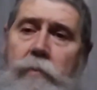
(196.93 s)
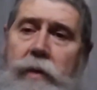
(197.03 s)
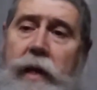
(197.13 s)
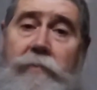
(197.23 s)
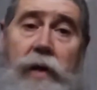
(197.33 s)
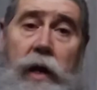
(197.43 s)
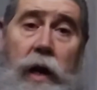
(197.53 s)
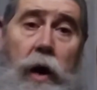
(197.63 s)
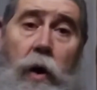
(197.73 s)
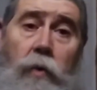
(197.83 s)
I mean, I've not
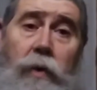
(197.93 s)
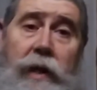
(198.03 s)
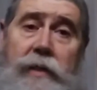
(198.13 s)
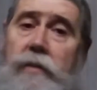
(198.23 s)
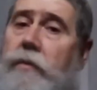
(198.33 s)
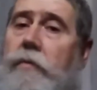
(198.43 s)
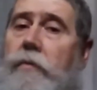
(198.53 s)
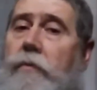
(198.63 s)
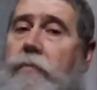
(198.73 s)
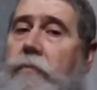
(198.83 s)
always
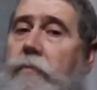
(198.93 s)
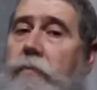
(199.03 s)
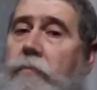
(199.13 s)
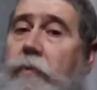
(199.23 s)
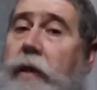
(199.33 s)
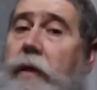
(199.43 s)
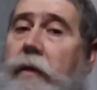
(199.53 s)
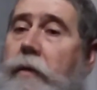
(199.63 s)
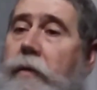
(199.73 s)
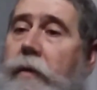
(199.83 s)

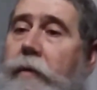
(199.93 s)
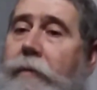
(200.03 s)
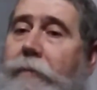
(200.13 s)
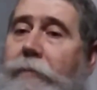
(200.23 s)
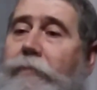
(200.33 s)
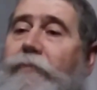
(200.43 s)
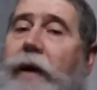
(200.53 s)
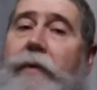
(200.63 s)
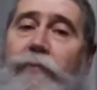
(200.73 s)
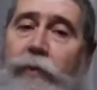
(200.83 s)
been
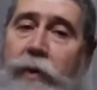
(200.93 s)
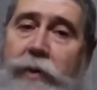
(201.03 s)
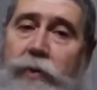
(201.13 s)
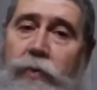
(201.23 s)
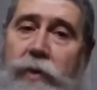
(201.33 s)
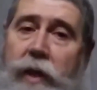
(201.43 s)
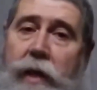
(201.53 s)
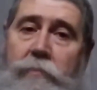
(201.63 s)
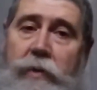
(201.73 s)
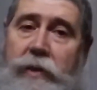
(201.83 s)
faithful at doing
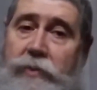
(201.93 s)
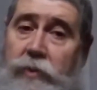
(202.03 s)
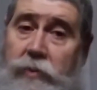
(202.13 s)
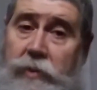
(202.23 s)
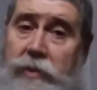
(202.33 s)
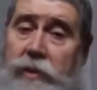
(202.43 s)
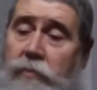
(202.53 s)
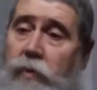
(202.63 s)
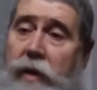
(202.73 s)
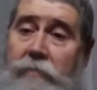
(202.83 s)
that, but as a
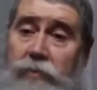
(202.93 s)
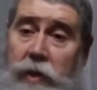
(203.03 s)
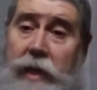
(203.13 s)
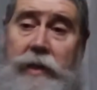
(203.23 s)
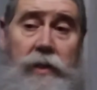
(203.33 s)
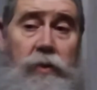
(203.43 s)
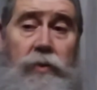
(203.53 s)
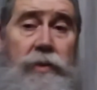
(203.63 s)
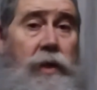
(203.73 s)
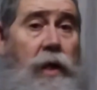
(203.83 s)
Christian, what I've tried to do
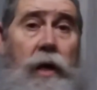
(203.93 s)
is,